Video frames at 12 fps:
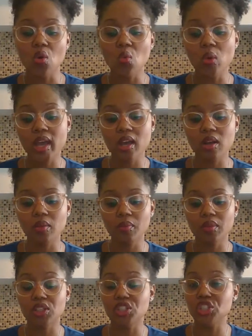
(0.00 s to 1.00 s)
Well,
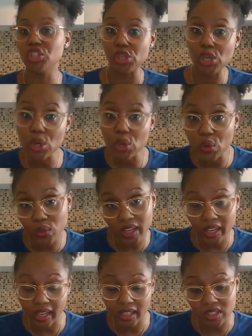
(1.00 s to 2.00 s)
you
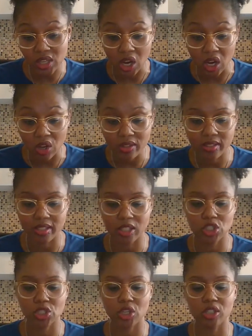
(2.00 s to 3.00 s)
can't talk, said
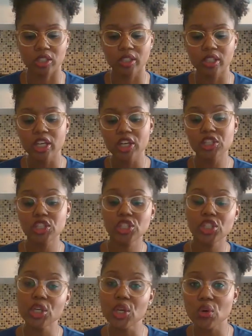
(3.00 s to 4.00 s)
Charlotte.
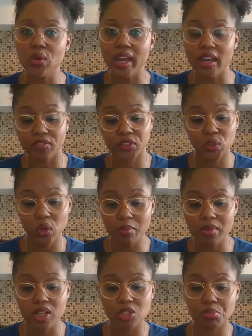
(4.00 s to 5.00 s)
You have your
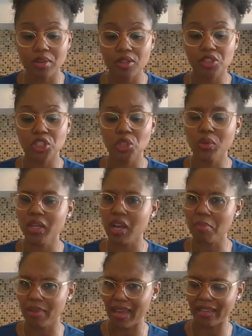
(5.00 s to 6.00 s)
meals brought to you in
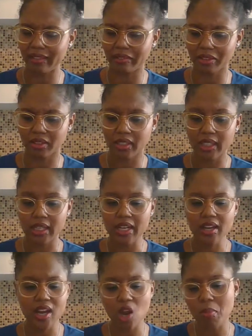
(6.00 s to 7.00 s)
a pail.
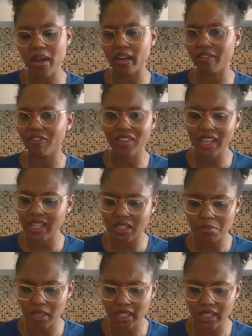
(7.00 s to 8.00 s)
Nobody feeds
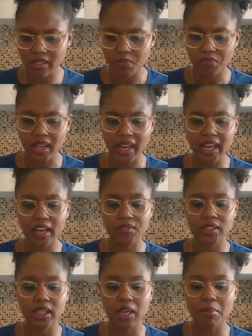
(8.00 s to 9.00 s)
me. I have
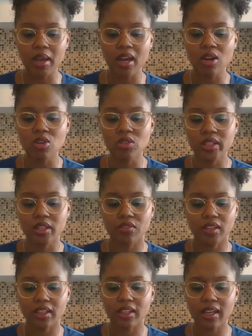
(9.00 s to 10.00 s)
to get my own
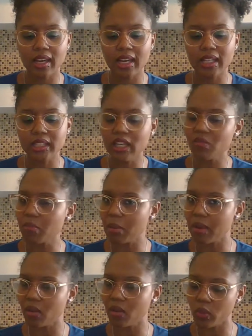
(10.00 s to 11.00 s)
living. I live by
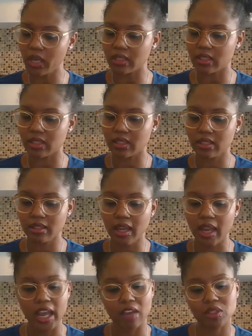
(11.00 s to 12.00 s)
my wits.
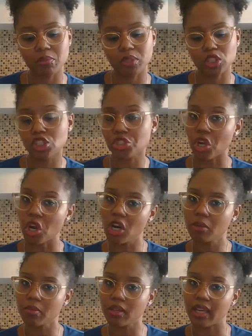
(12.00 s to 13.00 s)
I have to be
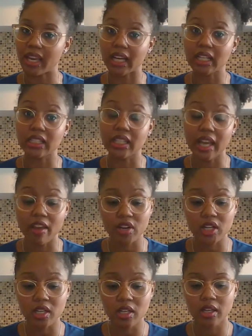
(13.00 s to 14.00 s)
sharp and
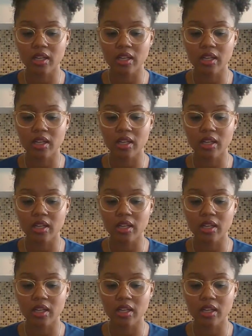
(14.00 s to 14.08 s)
clever,